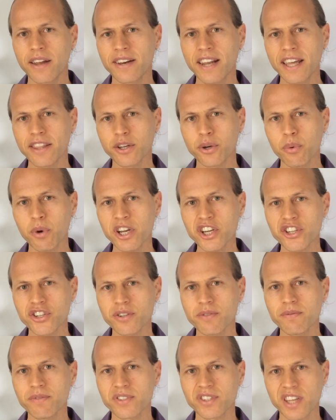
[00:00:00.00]
Now, the
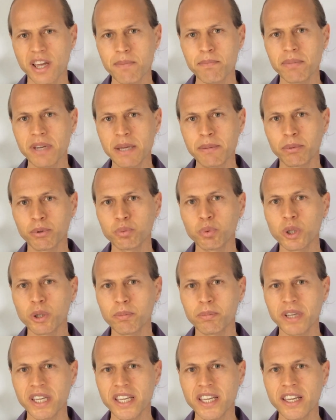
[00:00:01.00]
question for some people will
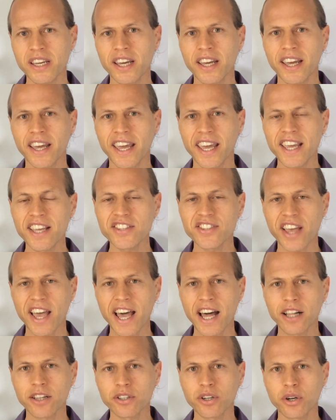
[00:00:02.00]
be, is
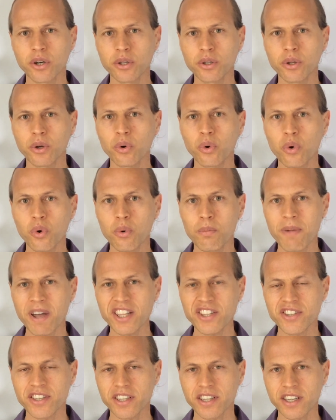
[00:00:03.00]
alcohol
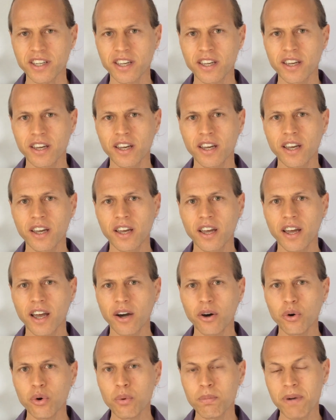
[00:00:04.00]
hormetic?
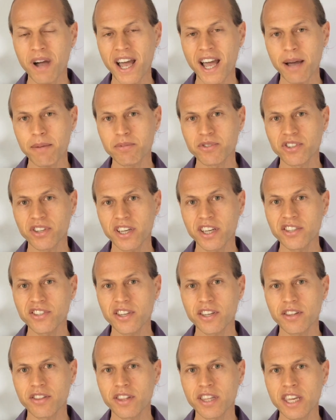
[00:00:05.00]
Or perhaps is
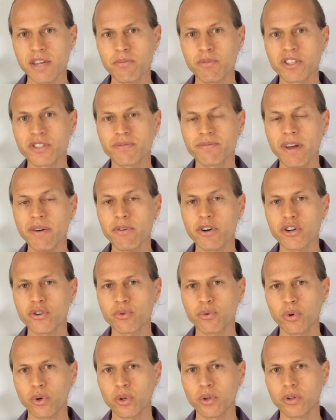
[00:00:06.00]
it the
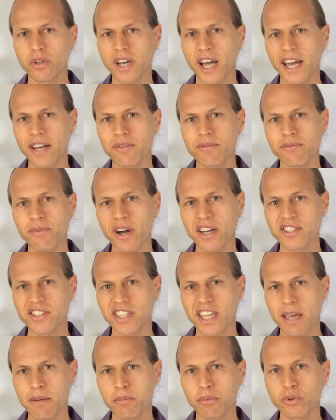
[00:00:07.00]
resveratrol and
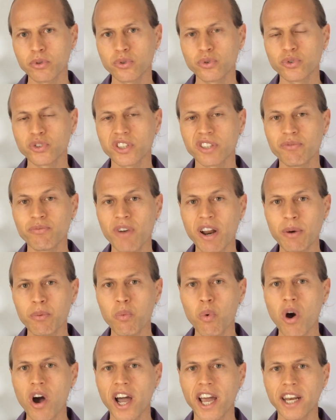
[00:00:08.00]
phytochemicals in red
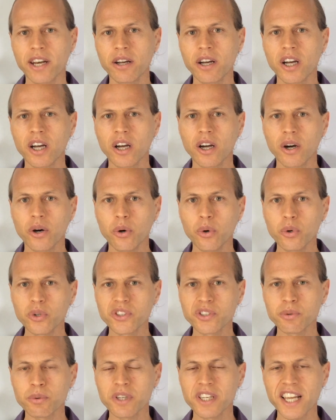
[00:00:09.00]
wine, or
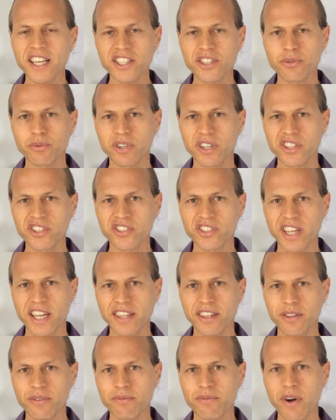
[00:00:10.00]
to a lesser
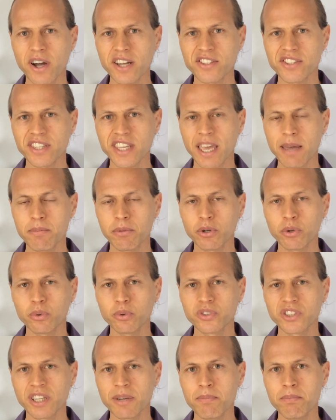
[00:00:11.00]
extent the
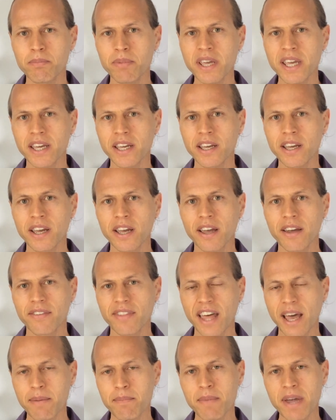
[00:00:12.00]
phytochemicals in beer
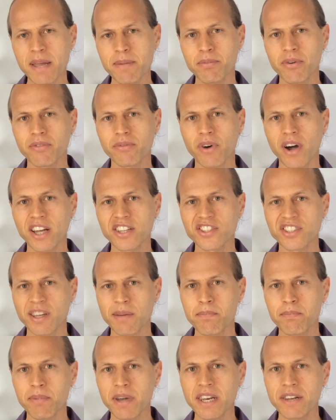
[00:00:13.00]
that may provide
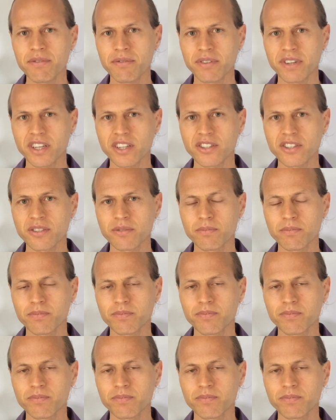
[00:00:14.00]
some benefit?